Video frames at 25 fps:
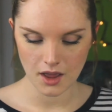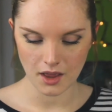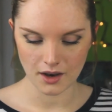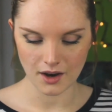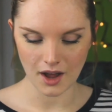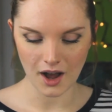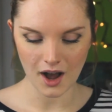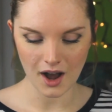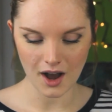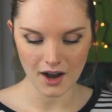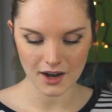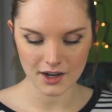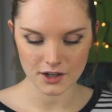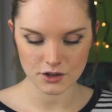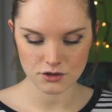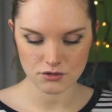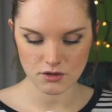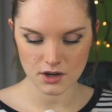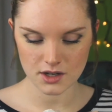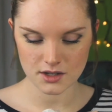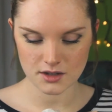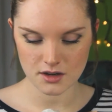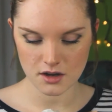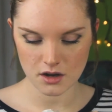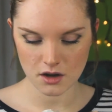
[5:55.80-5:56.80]
and
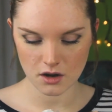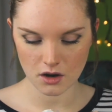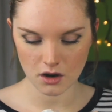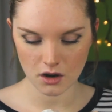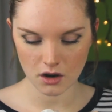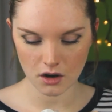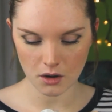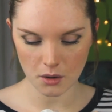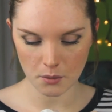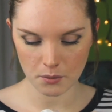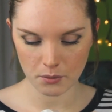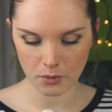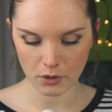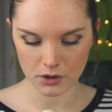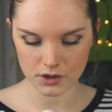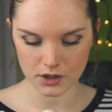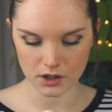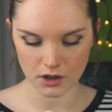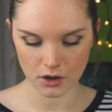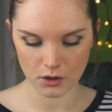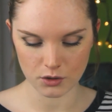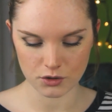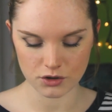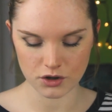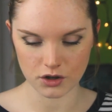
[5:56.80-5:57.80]
hydrating body
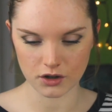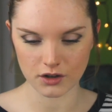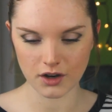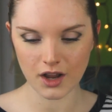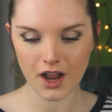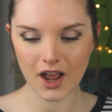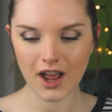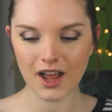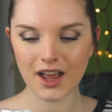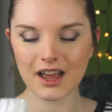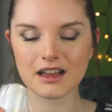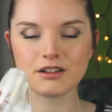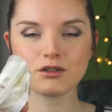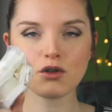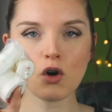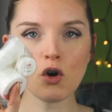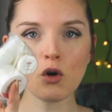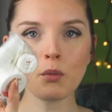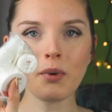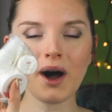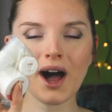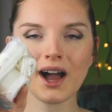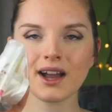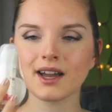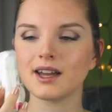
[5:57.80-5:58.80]
lotion. It's
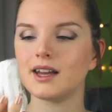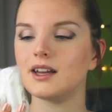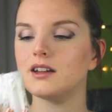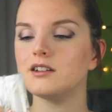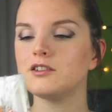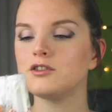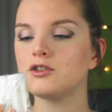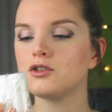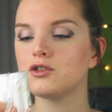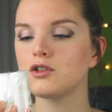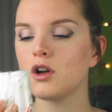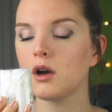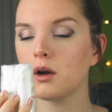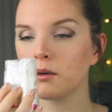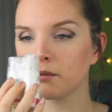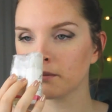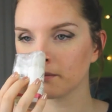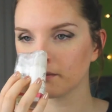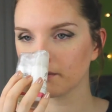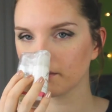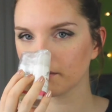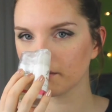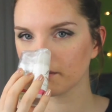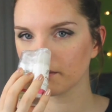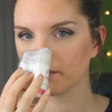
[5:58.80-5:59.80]
all packaged,
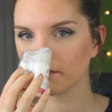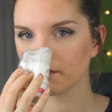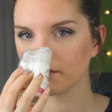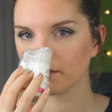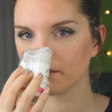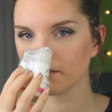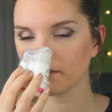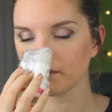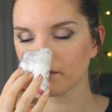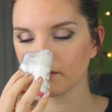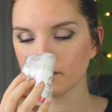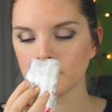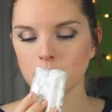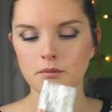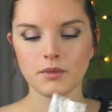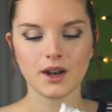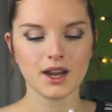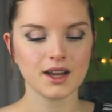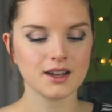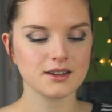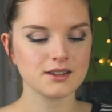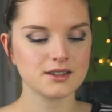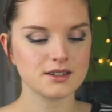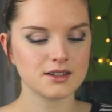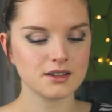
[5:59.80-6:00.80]
but
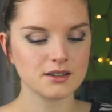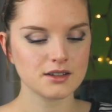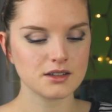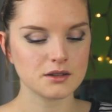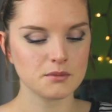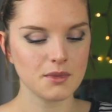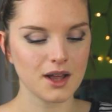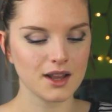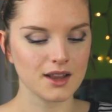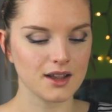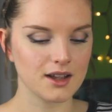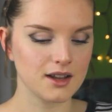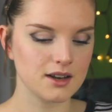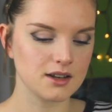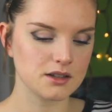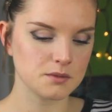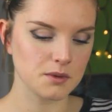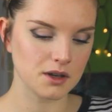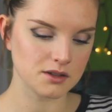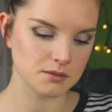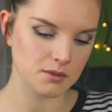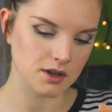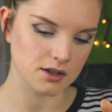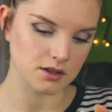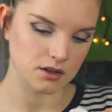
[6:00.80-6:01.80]
I can still smell it and it
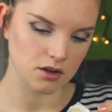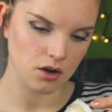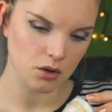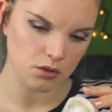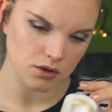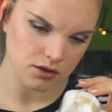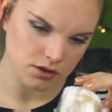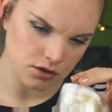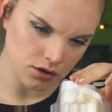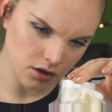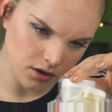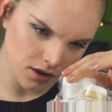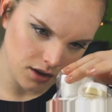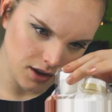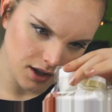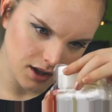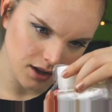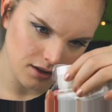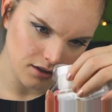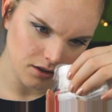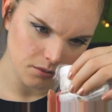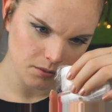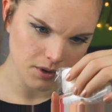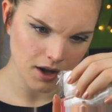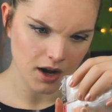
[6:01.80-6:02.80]
smells amazing. Oh, there's another thing
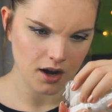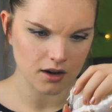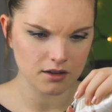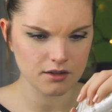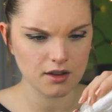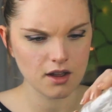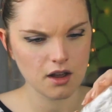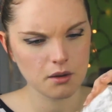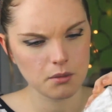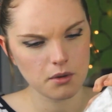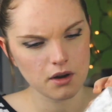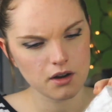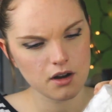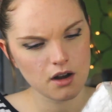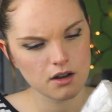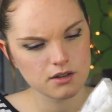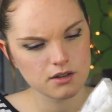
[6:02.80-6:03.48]
behind there, but I